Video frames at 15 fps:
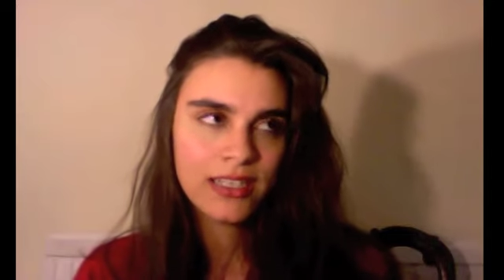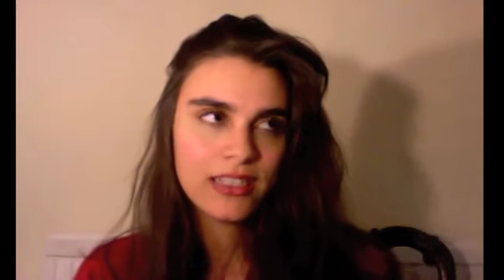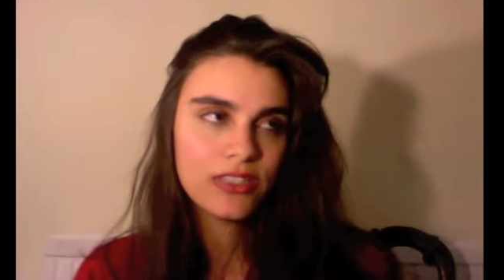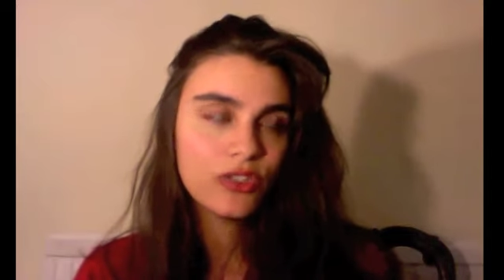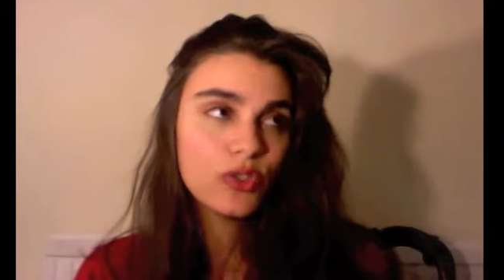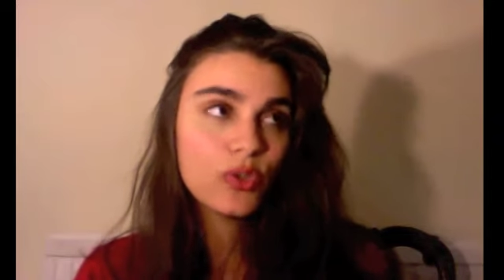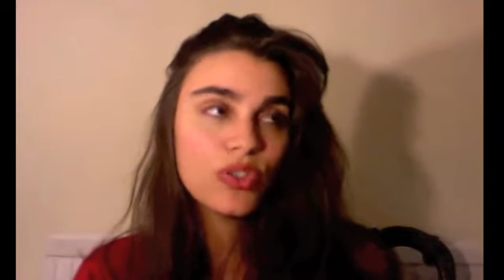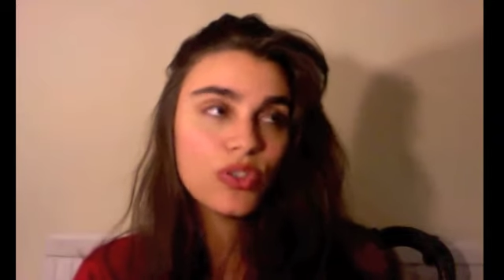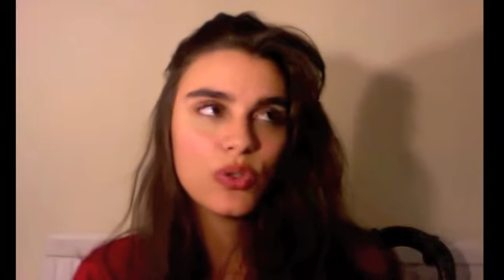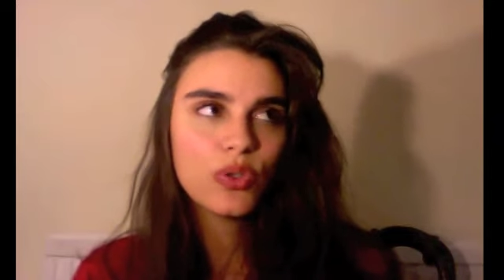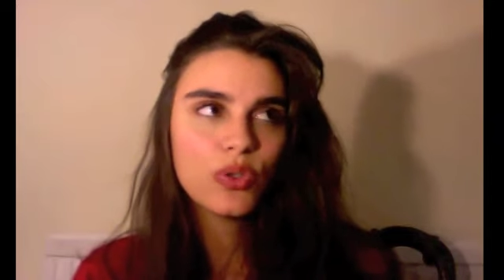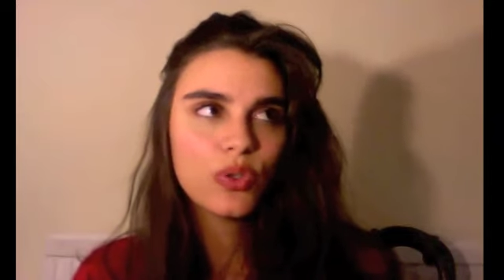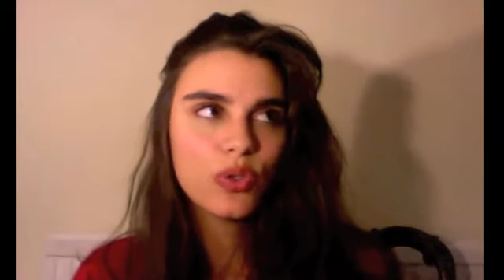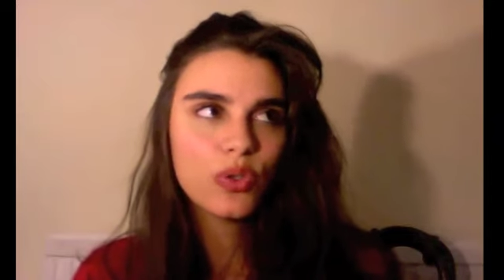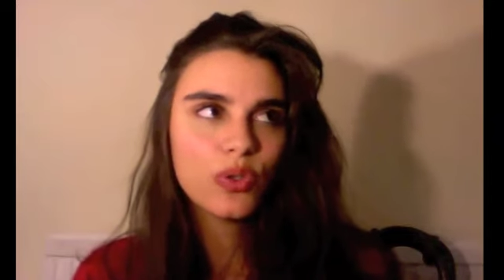You
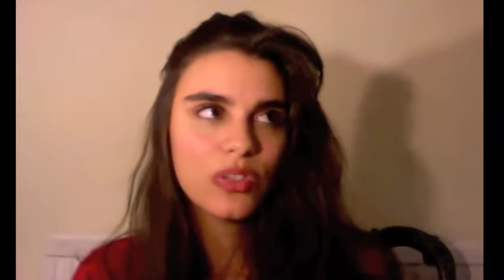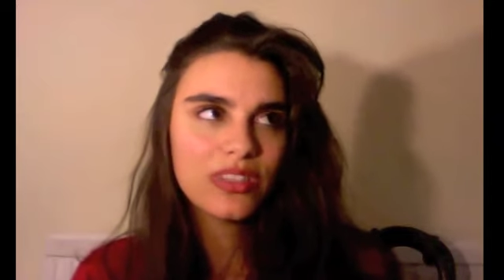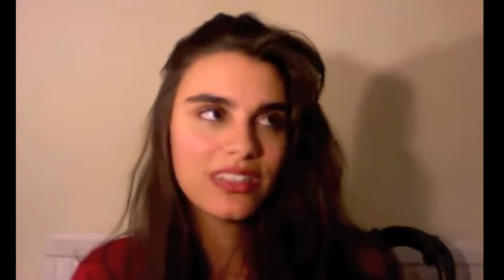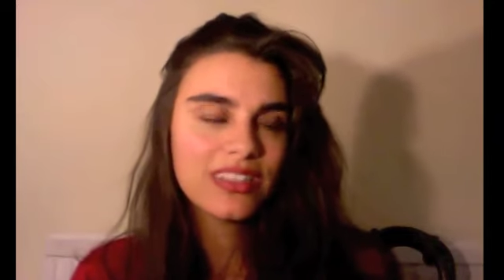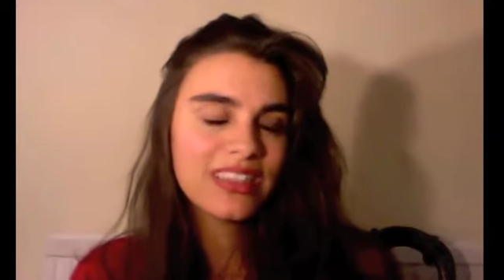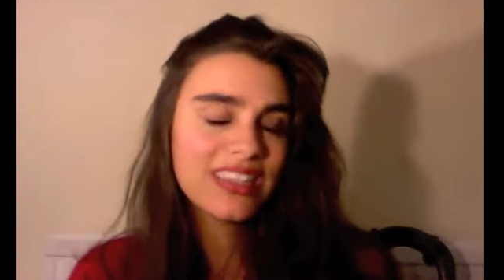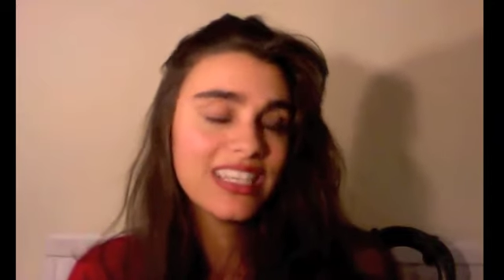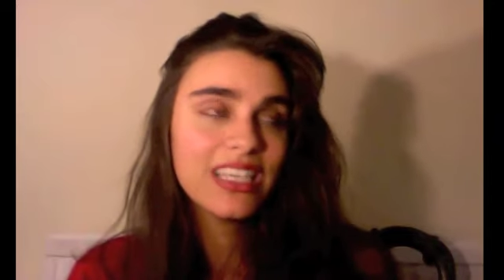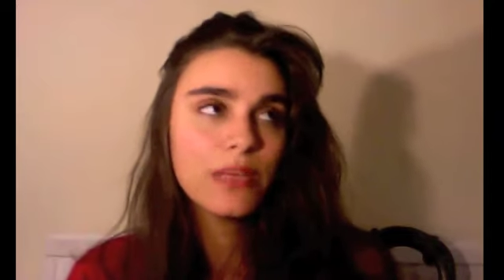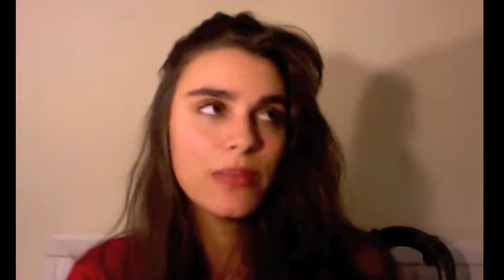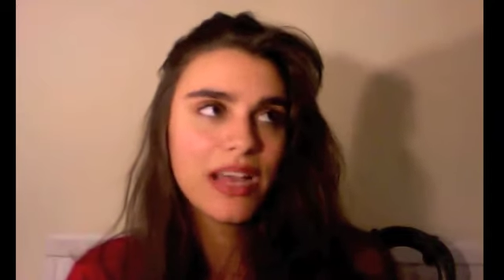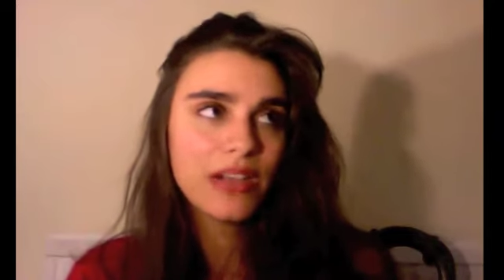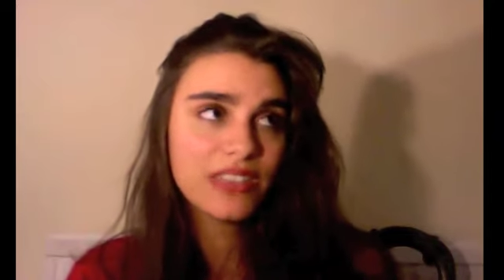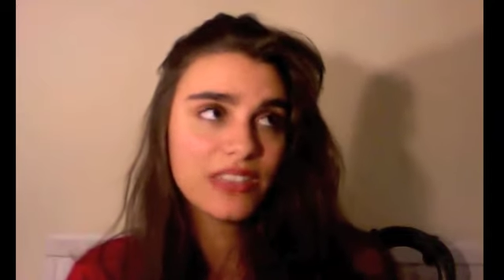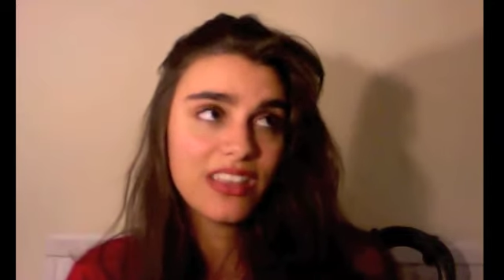know, the thing
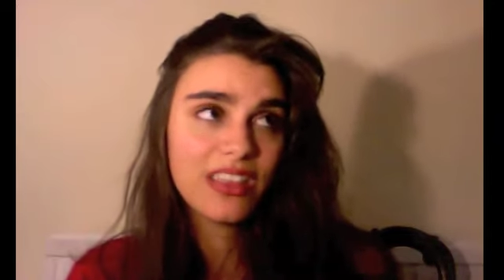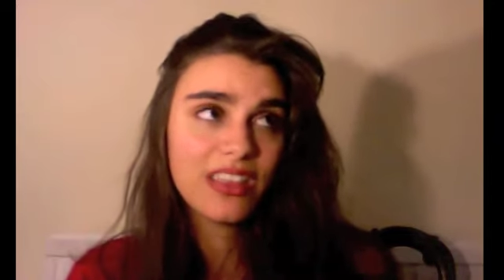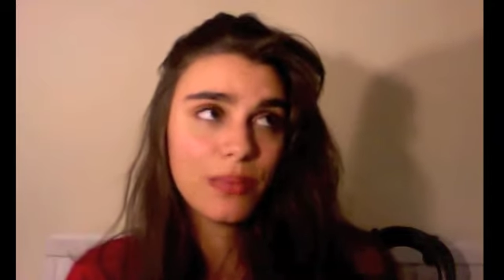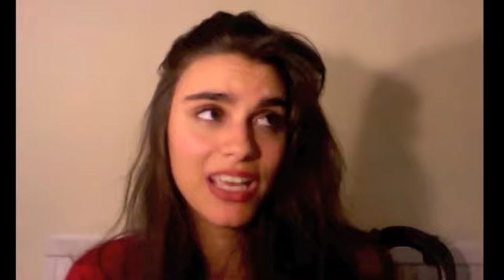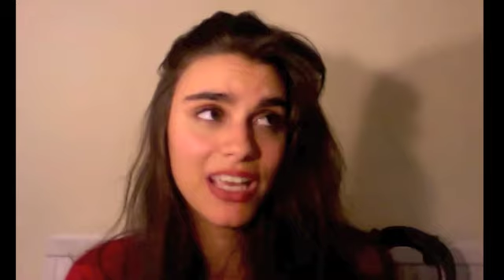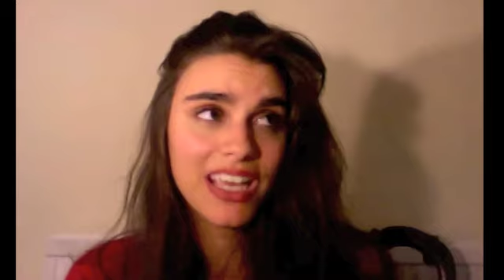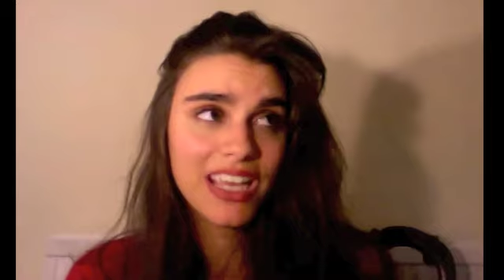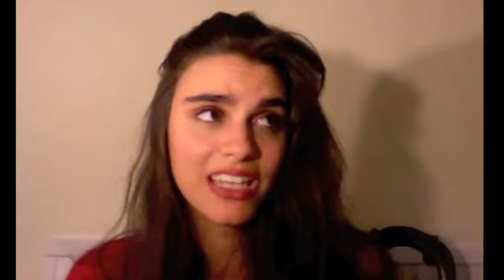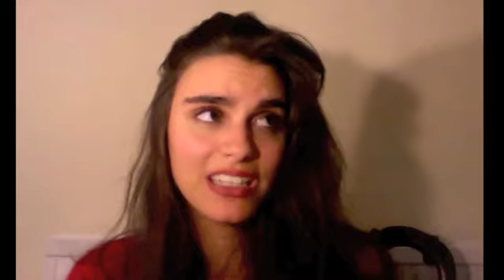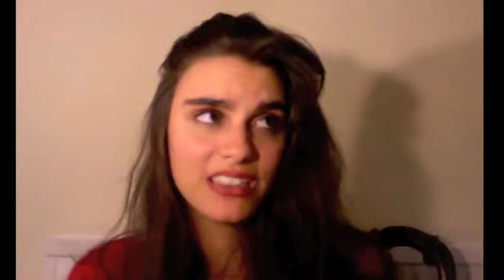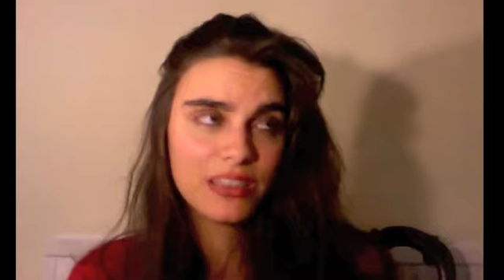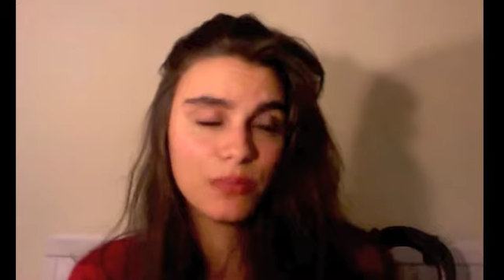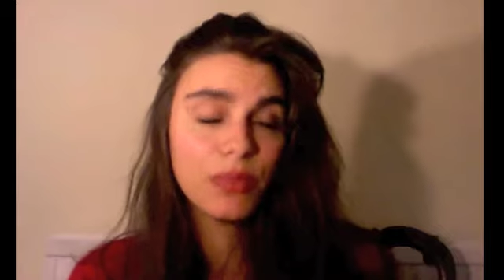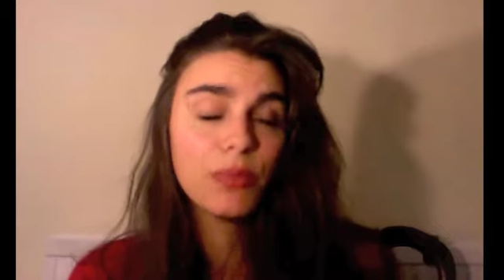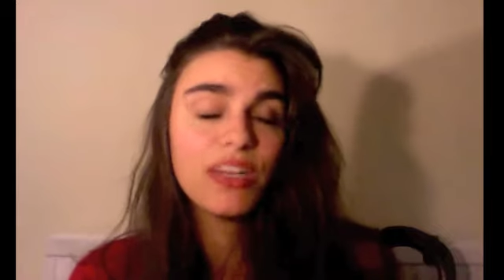about Spain
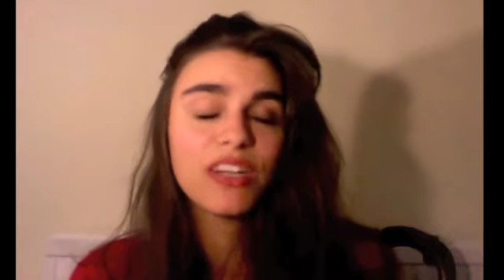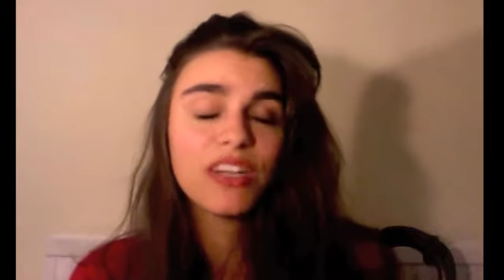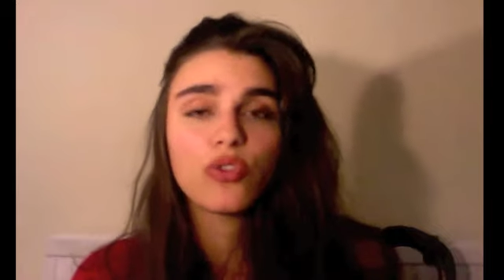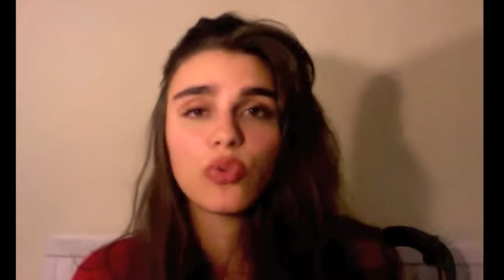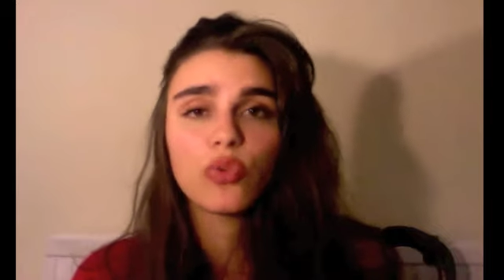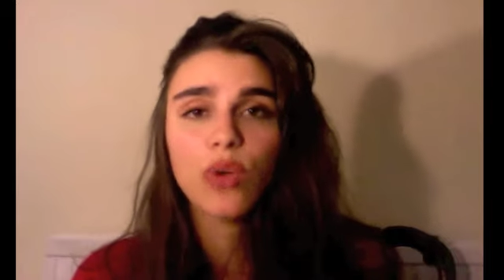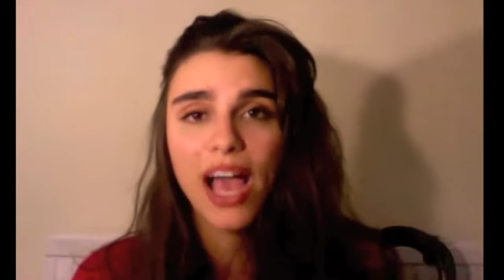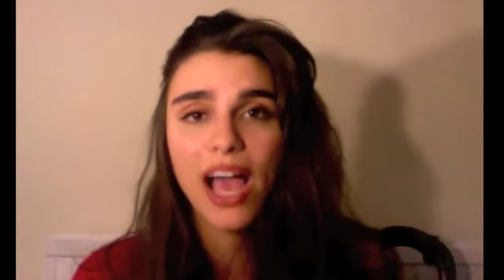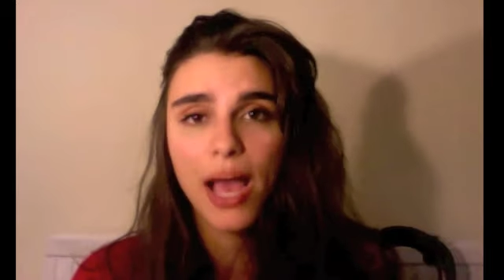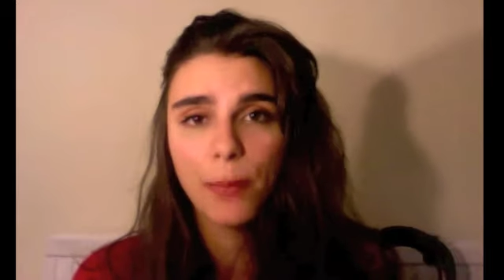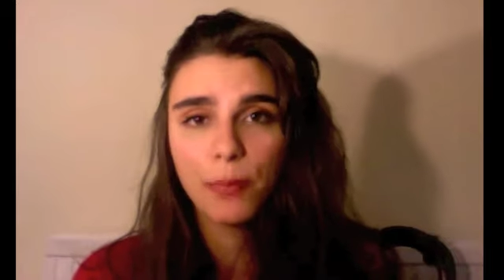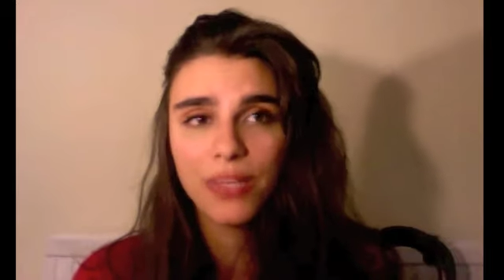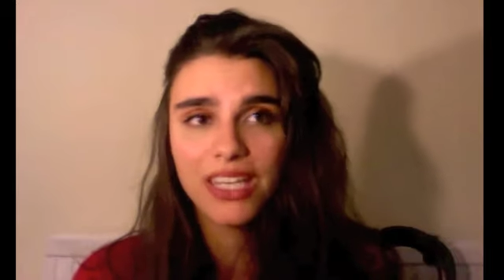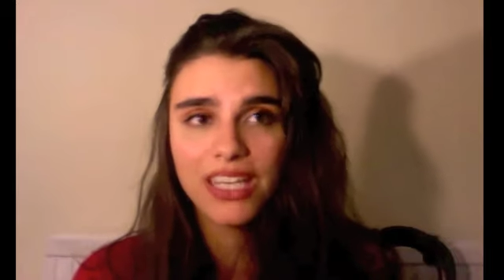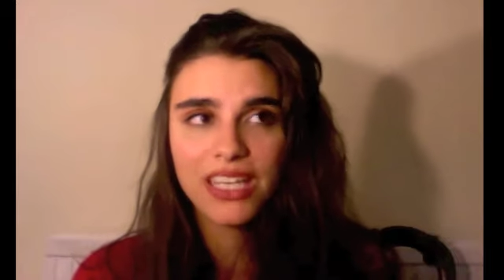is the people are so
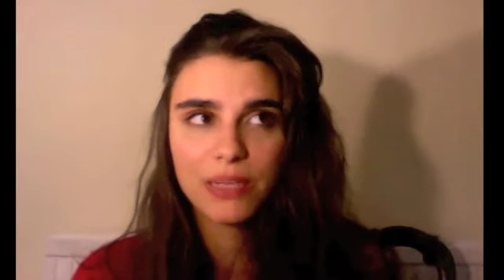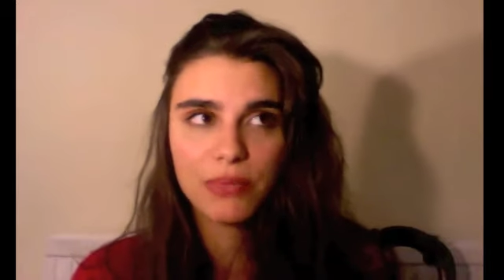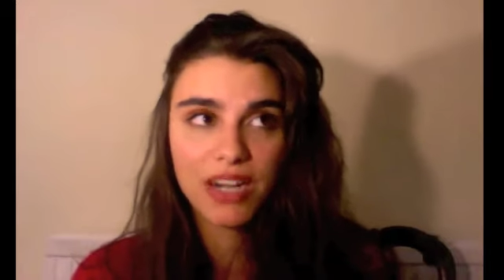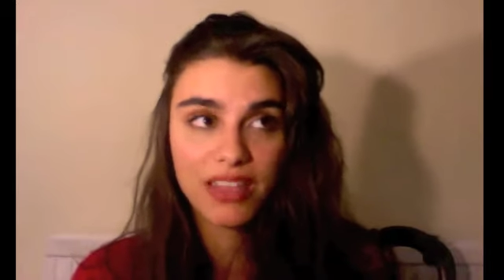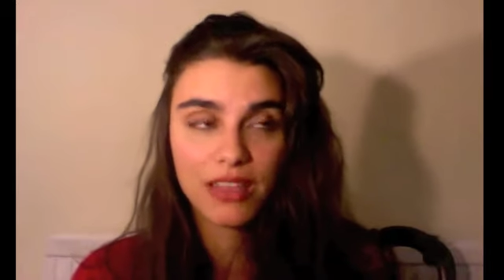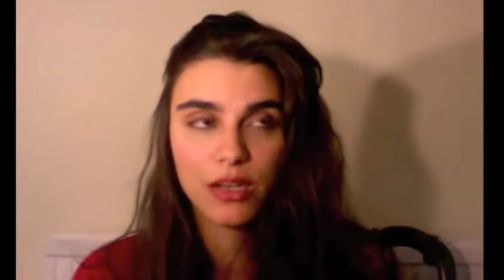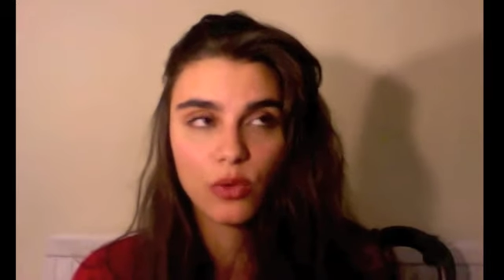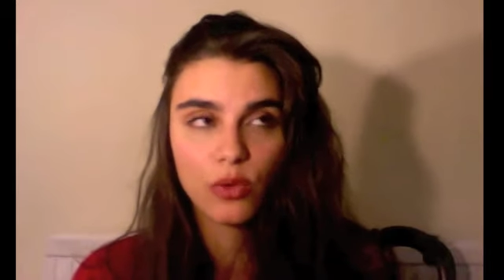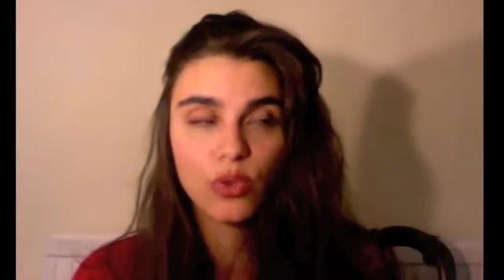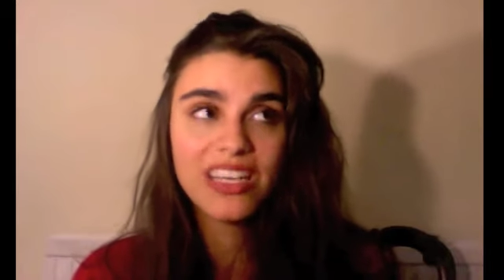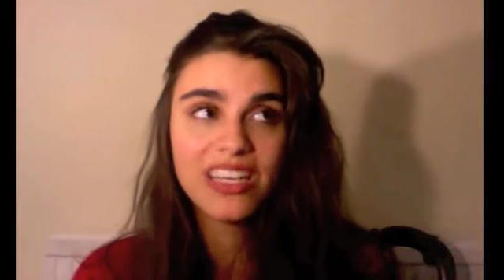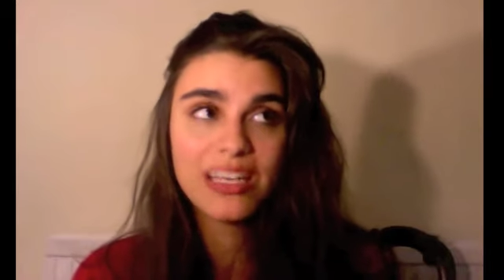happy in Barcelona,